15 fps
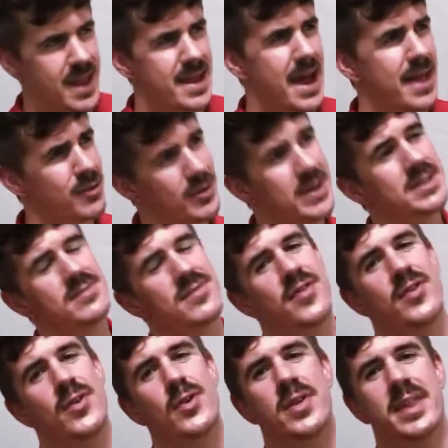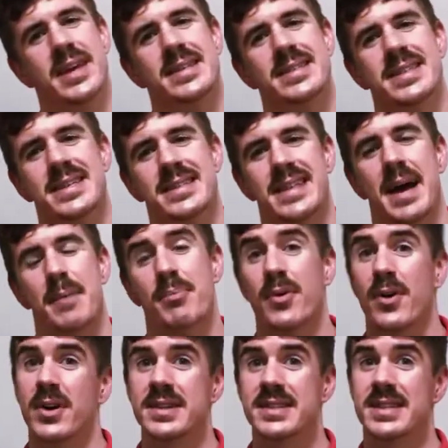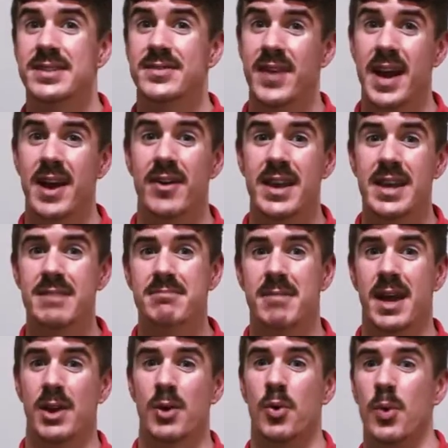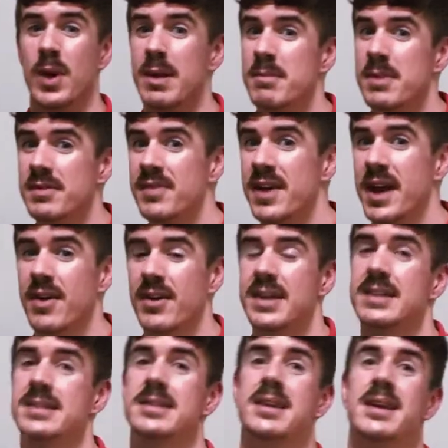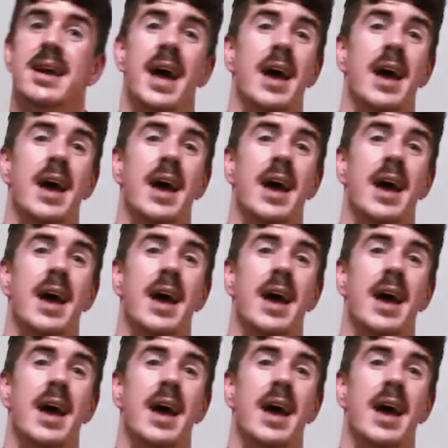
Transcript: And the reason for this is that prices vary, equipment varies,